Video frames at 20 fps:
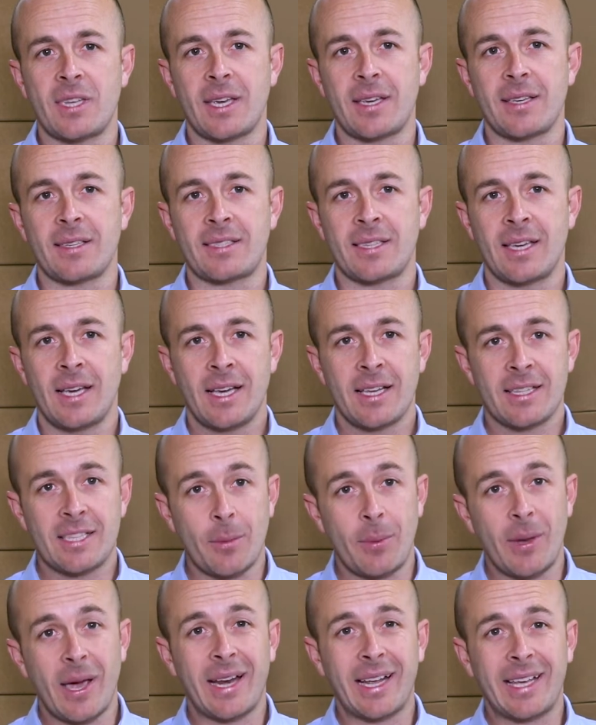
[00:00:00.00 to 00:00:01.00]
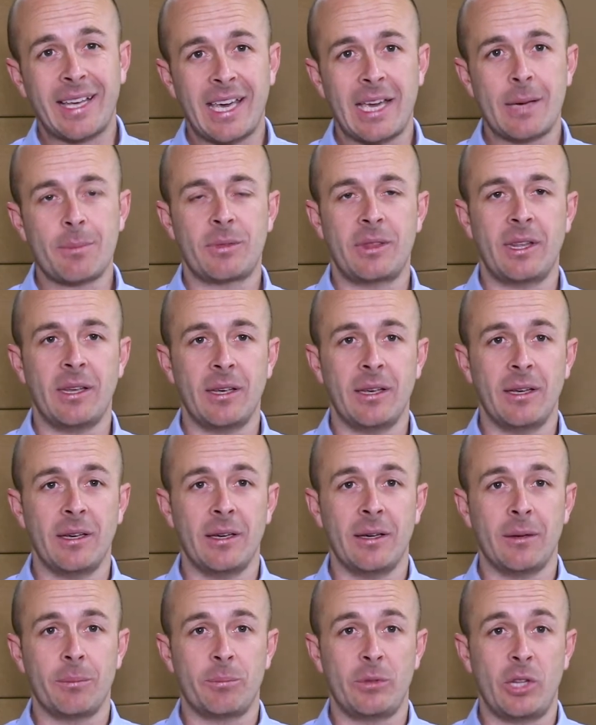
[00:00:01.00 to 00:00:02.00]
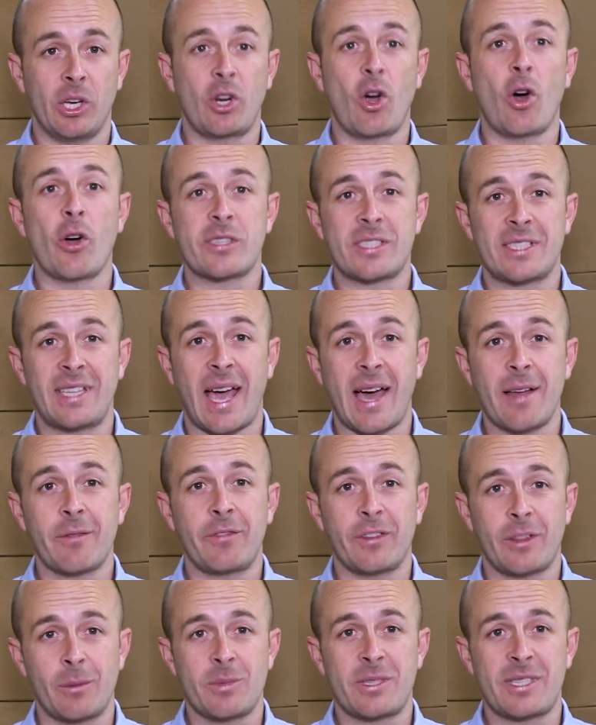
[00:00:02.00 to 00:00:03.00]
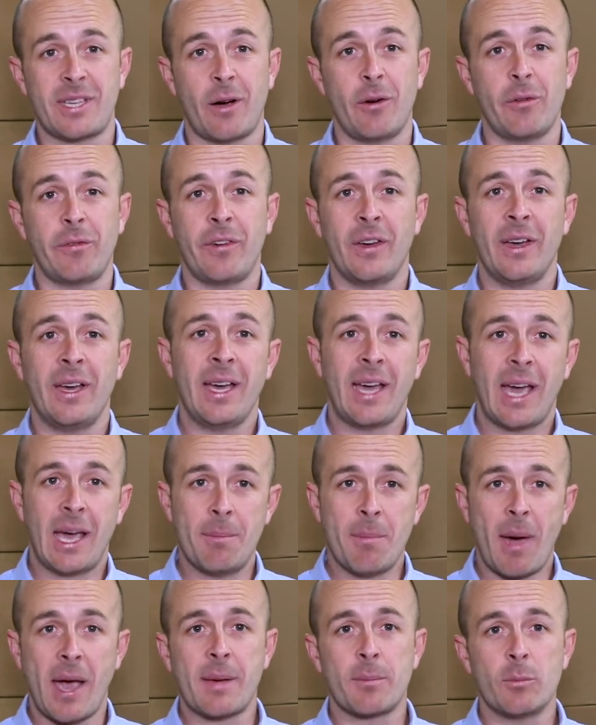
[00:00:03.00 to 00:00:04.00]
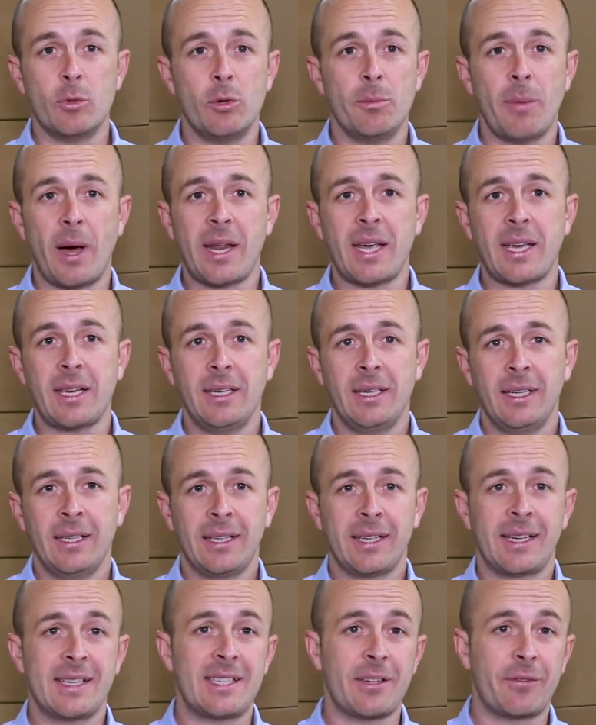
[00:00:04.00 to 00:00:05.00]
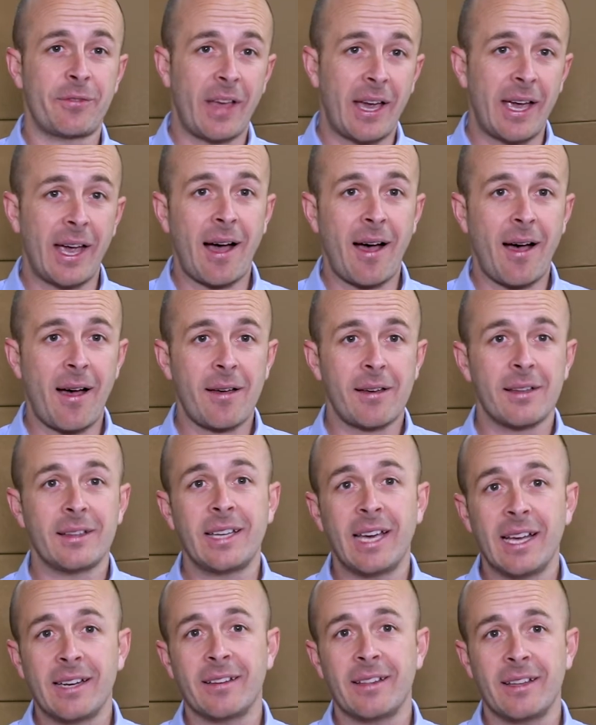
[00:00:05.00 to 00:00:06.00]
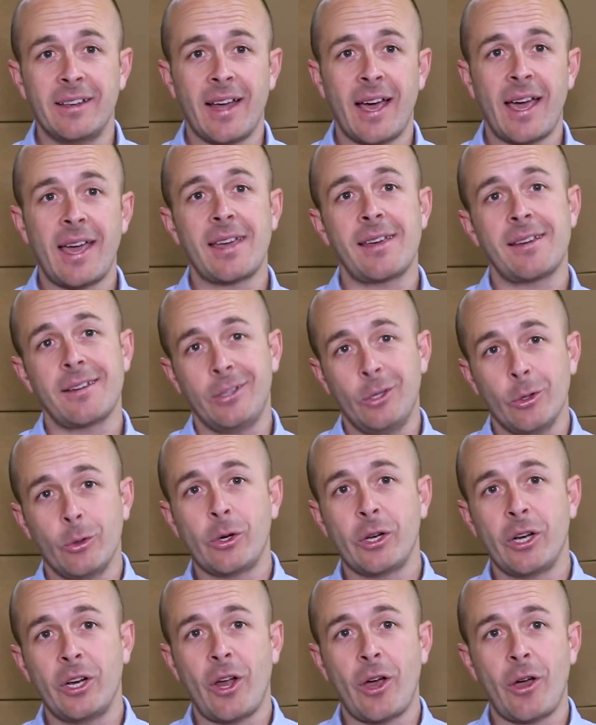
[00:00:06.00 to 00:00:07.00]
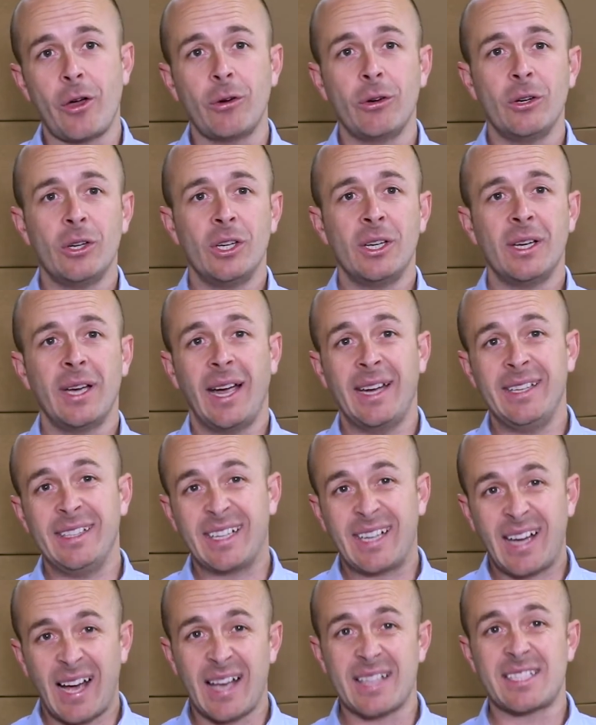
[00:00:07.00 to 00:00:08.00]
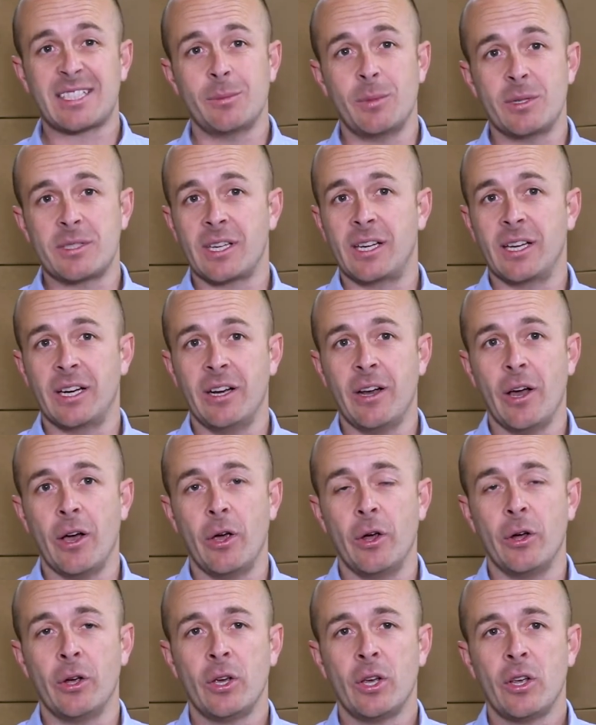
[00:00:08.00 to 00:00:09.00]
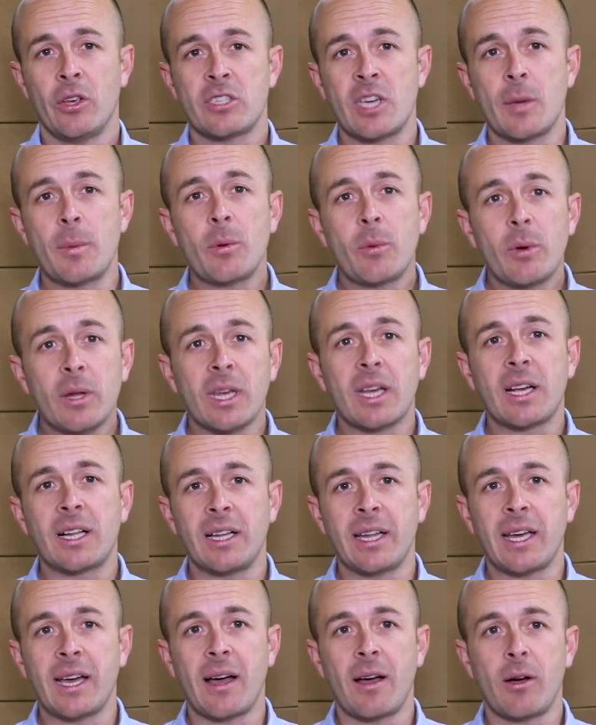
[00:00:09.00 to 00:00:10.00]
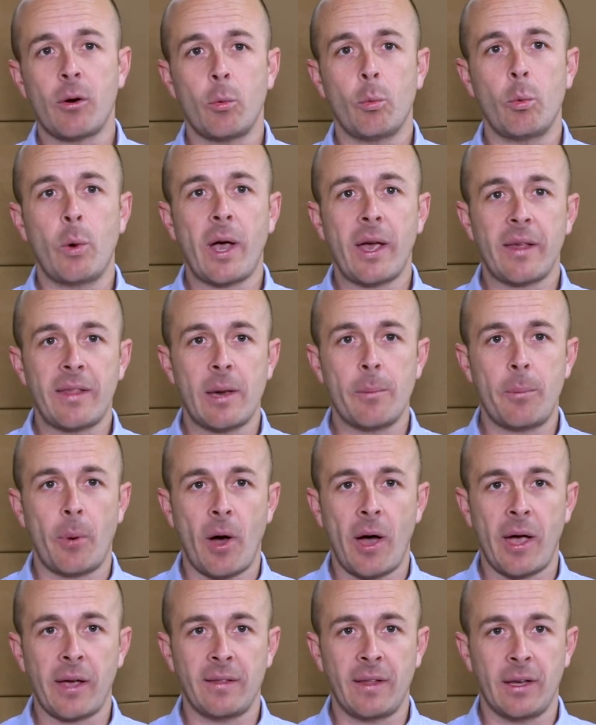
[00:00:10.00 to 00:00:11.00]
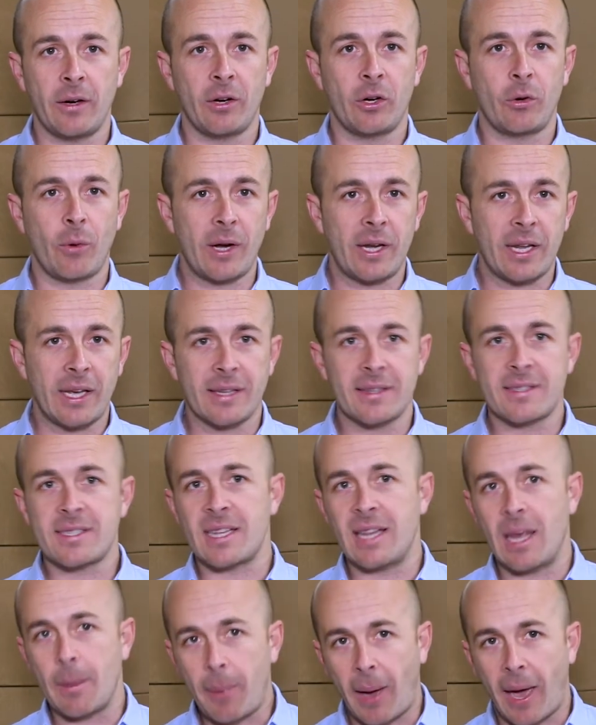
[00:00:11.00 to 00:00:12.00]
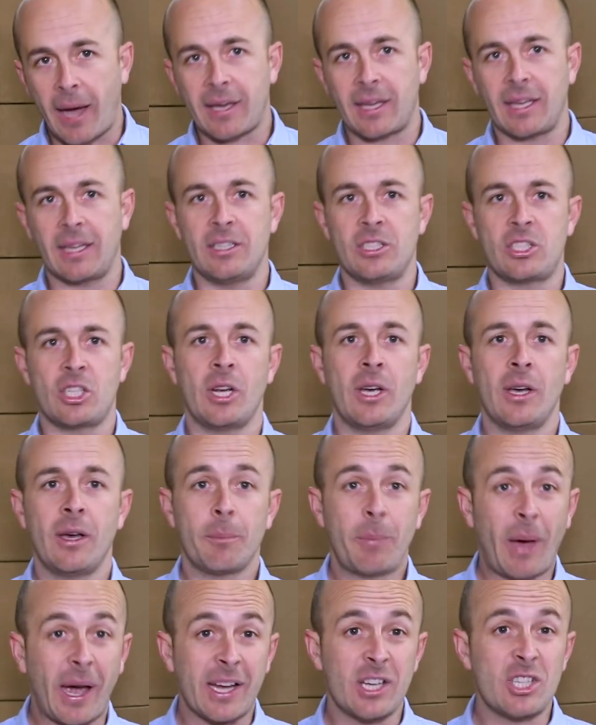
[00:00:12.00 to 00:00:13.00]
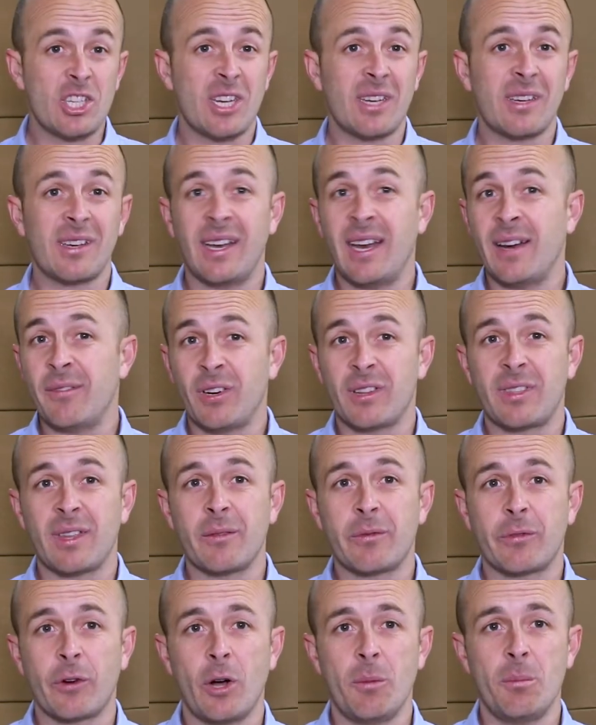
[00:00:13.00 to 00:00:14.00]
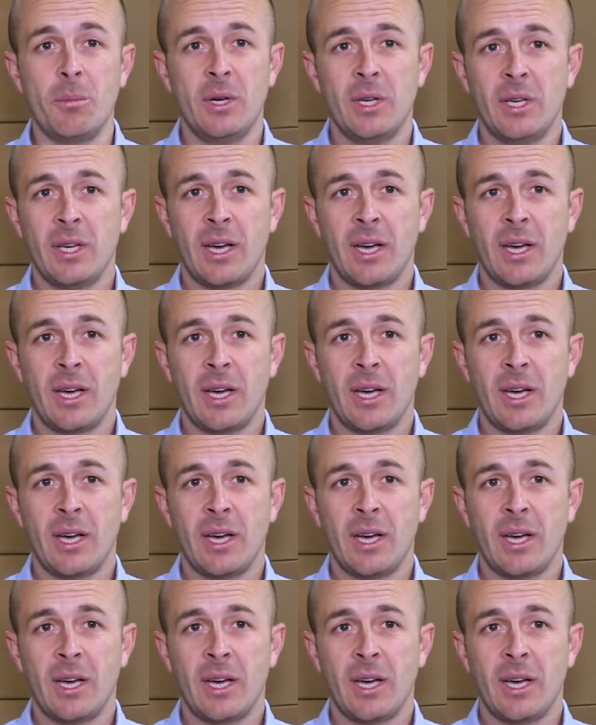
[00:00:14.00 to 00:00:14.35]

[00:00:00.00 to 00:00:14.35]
things to be able to keep the cost down for themselves and make more money? Because if they are, at the end of the day, you're going to know and your customers are going to know. So be really clear where they're buying their ingredients and their packaging and everything from.